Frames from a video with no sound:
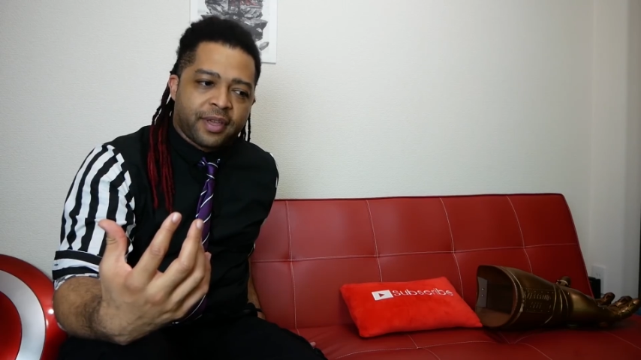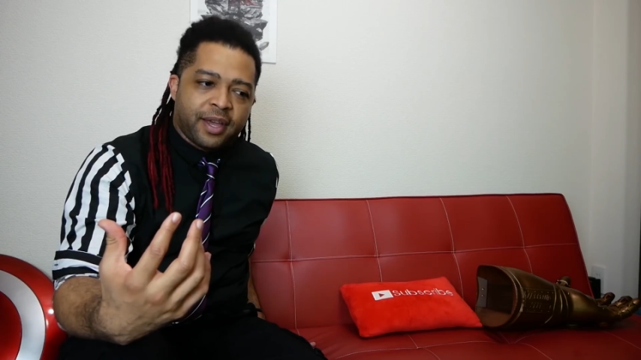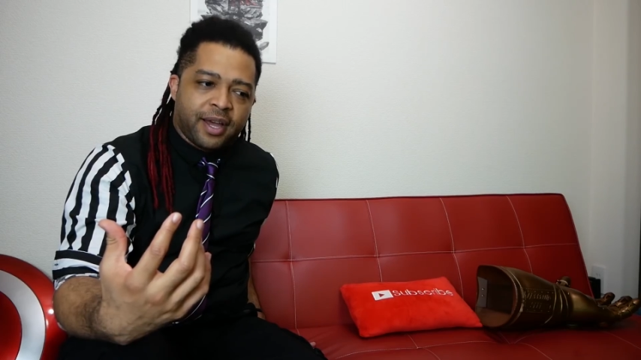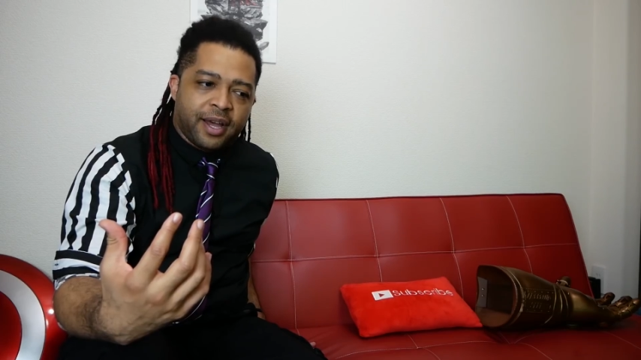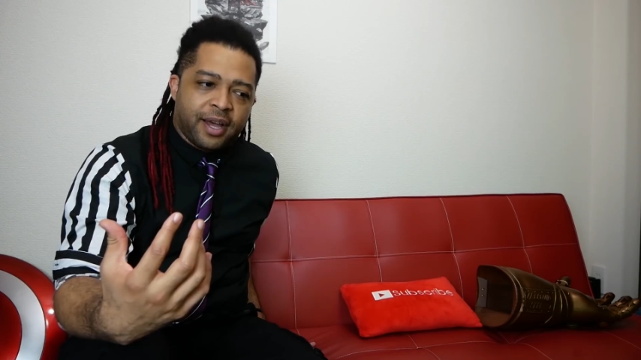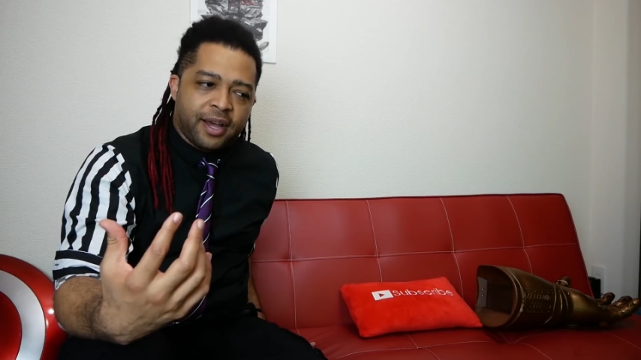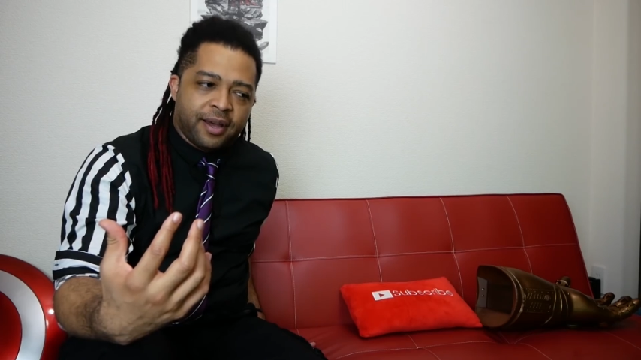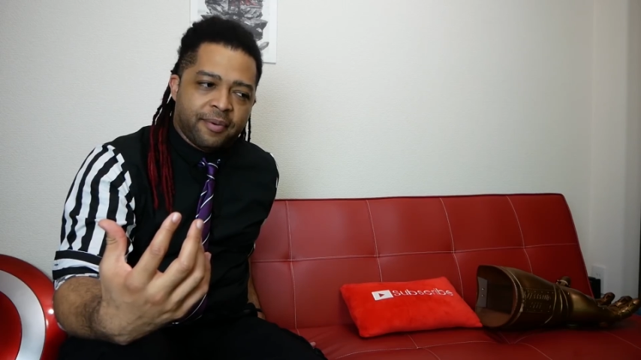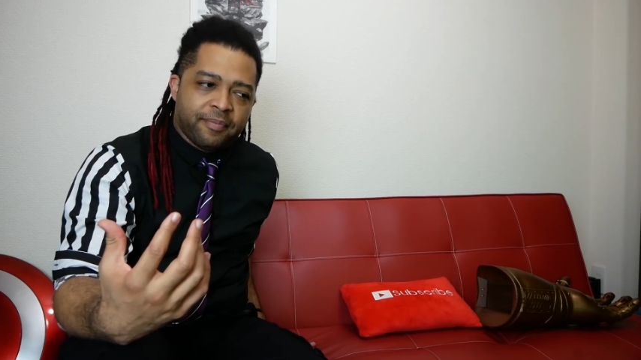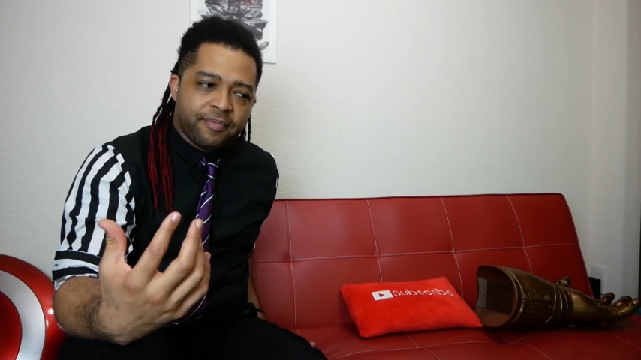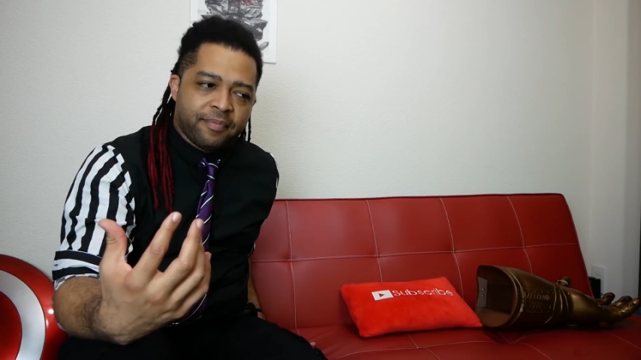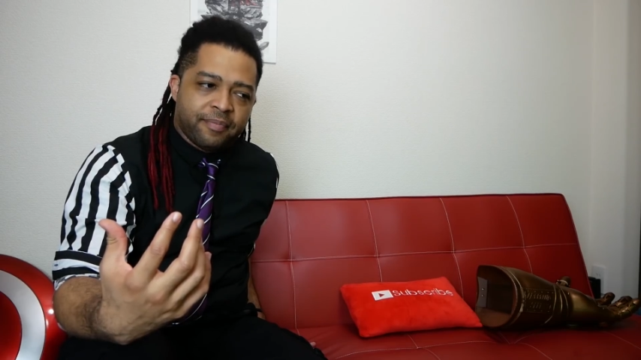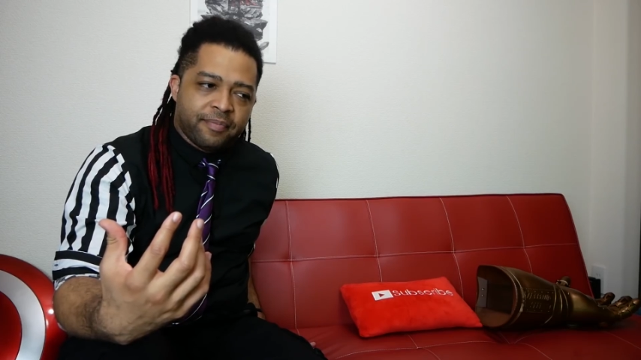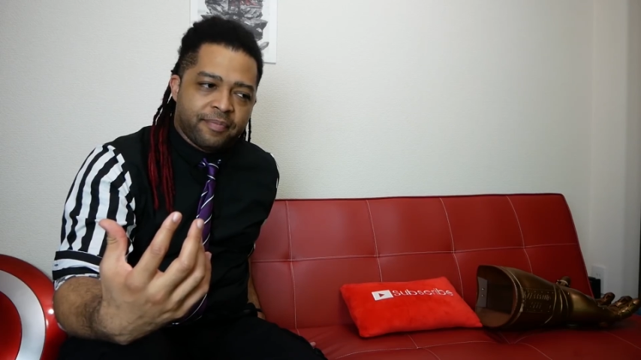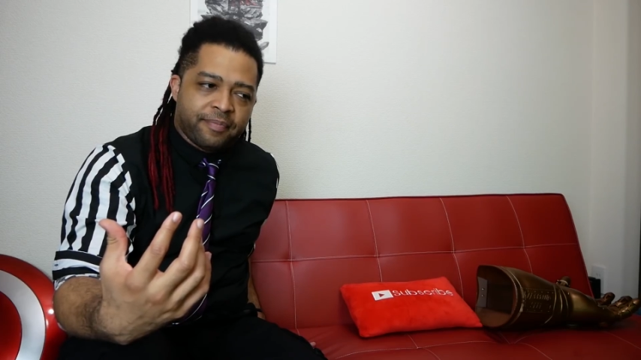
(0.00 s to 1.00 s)

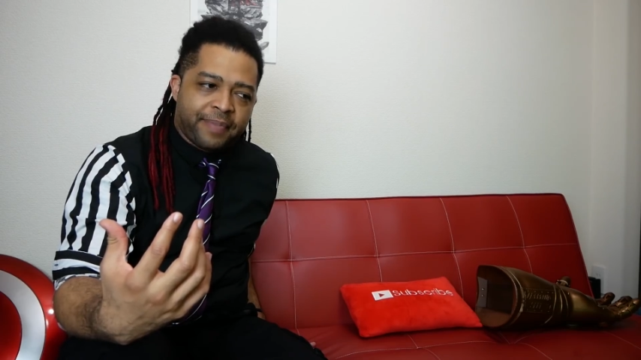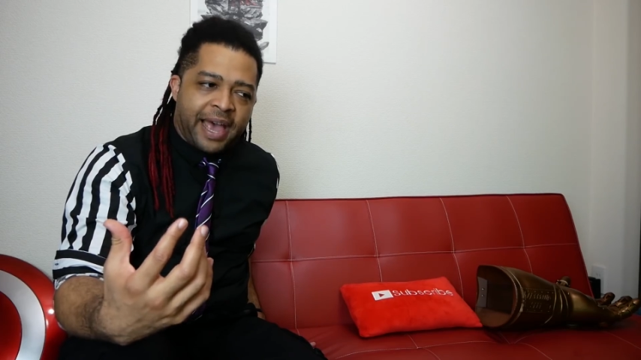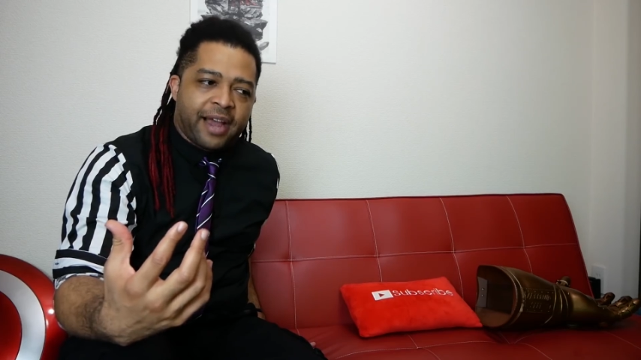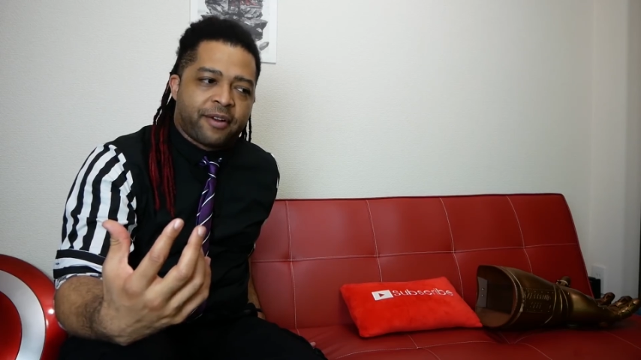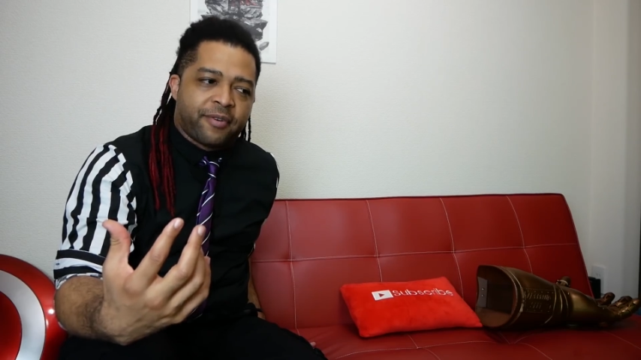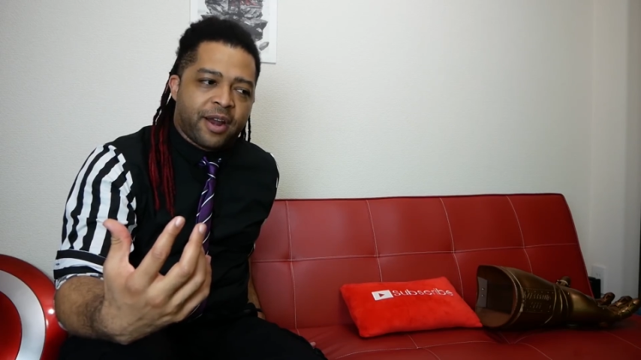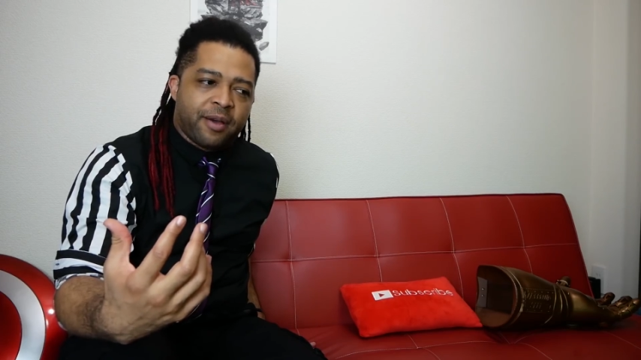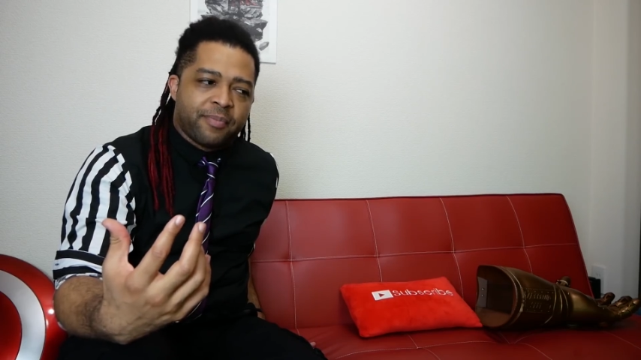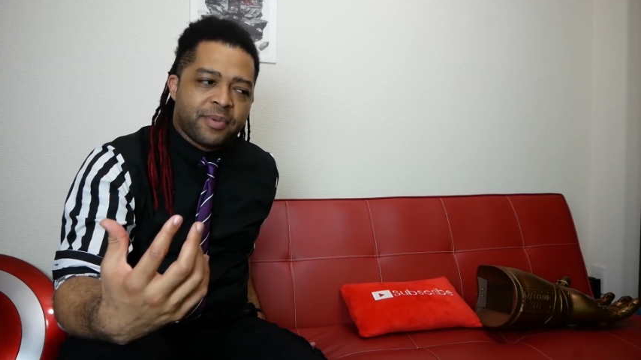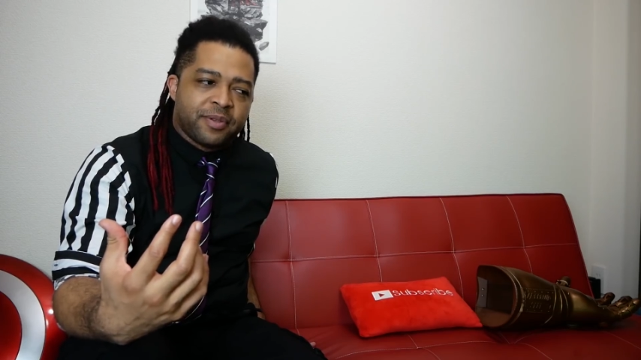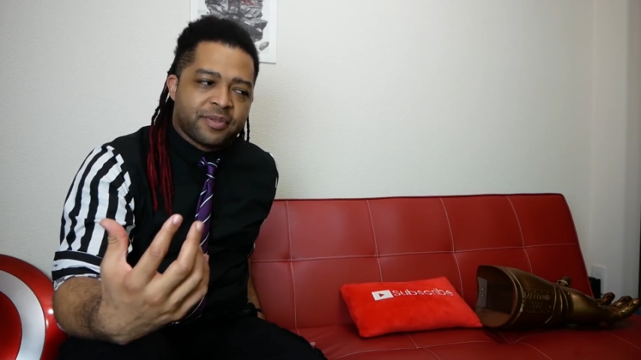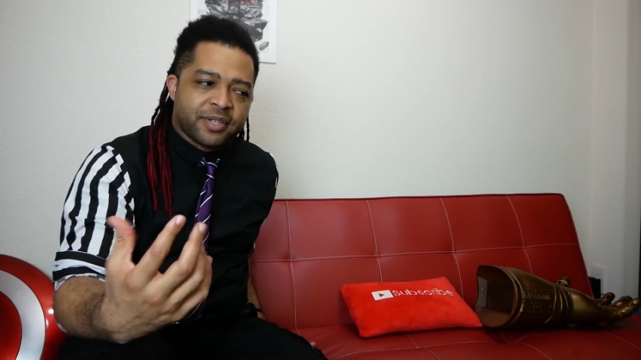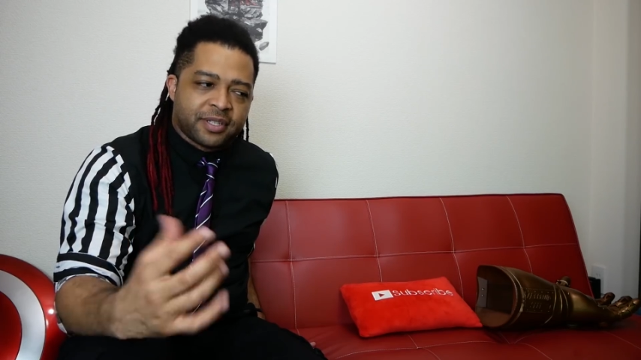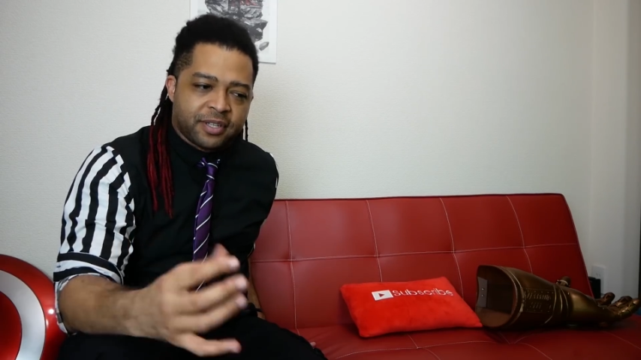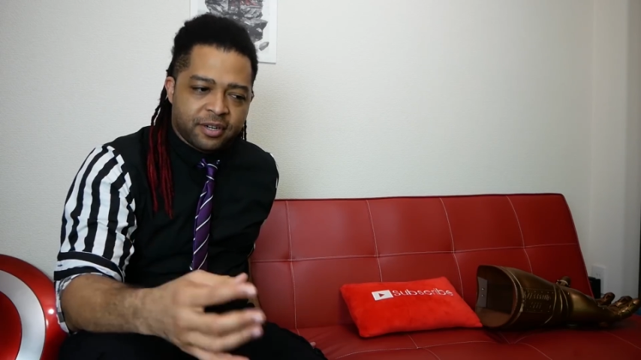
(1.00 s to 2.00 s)
um, background music.